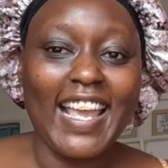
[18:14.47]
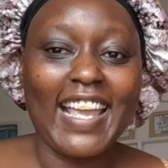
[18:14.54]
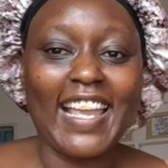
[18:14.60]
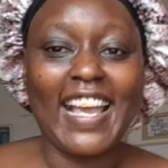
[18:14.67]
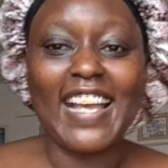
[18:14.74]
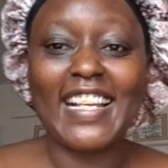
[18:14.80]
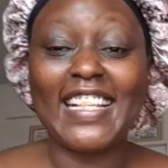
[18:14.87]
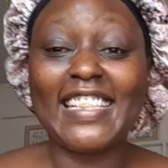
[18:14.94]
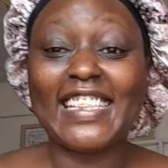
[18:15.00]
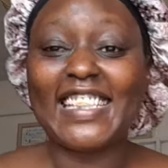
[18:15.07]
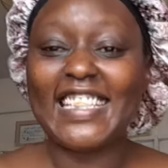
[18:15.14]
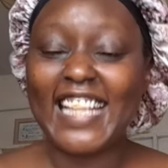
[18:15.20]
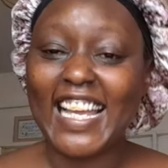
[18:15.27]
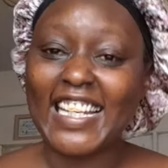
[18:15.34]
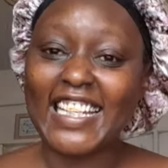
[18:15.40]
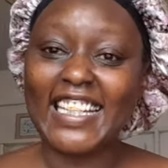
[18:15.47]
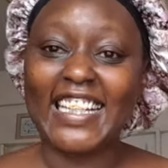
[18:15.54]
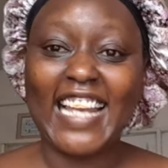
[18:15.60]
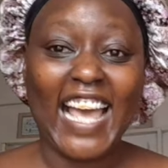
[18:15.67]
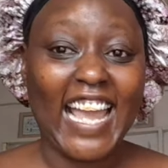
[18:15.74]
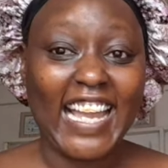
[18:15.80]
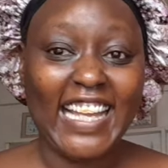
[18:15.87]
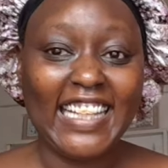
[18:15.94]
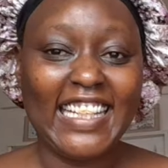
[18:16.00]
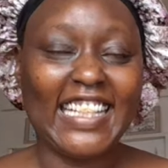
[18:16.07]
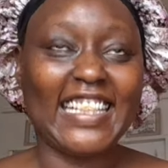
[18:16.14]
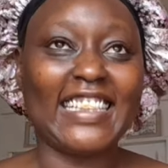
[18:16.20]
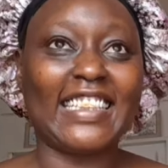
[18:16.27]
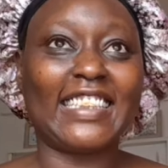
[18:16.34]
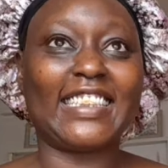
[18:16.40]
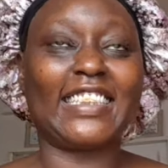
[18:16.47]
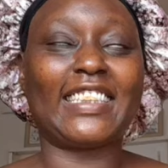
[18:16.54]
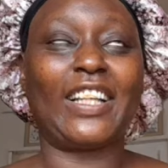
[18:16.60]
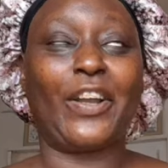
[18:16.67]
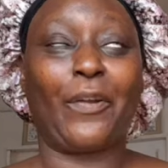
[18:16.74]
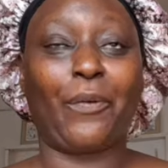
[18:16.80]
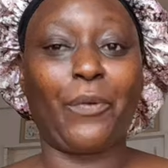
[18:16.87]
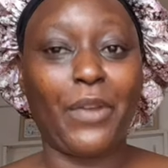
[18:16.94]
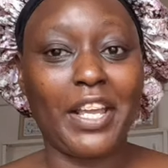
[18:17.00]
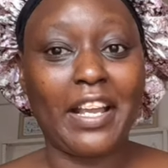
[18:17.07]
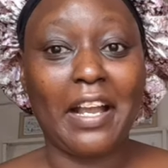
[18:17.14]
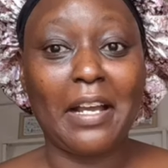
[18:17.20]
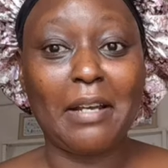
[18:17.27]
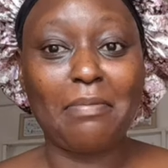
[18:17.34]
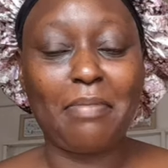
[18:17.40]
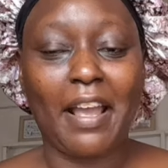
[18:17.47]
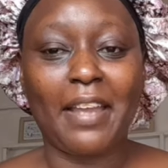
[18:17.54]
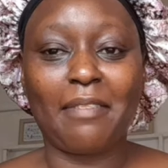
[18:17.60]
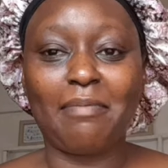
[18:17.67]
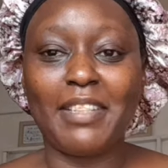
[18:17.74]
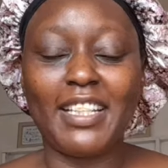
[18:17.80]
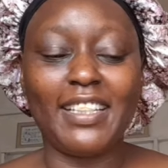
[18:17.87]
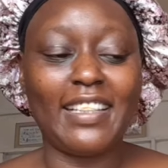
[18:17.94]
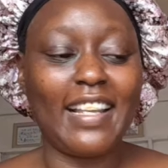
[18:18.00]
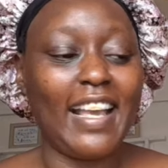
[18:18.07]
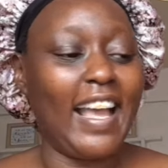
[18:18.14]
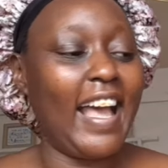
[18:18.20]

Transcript: yeah, he's turning 9, he's growing up. I mean,